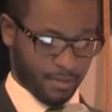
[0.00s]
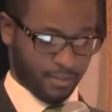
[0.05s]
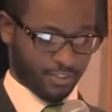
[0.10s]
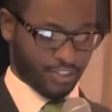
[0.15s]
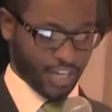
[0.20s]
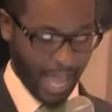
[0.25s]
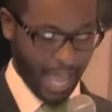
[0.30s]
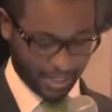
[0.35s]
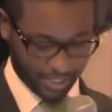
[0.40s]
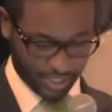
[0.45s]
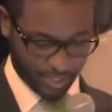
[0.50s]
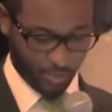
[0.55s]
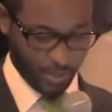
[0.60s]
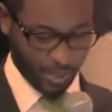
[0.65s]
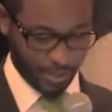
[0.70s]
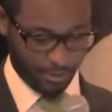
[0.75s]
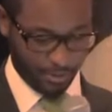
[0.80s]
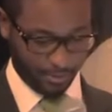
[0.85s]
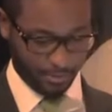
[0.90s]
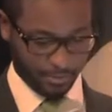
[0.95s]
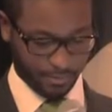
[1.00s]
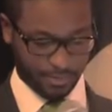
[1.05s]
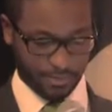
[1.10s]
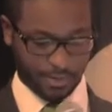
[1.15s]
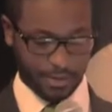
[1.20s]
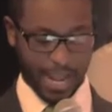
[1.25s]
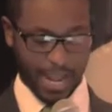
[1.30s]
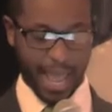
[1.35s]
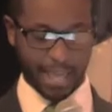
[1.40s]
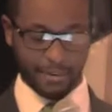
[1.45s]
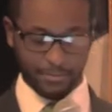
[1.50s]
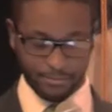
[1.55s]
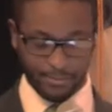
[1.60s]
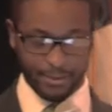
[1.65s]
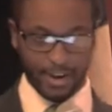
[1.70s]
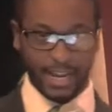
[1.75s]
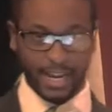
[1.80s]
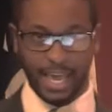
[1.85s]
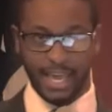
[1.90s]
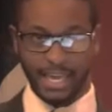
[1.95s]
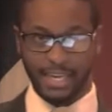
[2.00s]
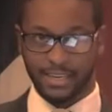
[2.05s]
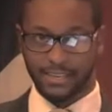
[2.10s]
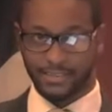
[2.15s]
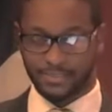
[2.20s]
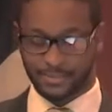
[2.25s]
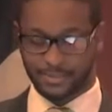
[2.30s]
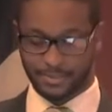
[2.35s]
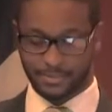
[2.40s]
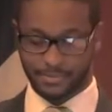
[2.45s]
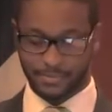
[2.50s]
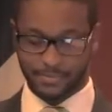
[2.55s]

Jack Swigert, and Fred Haise.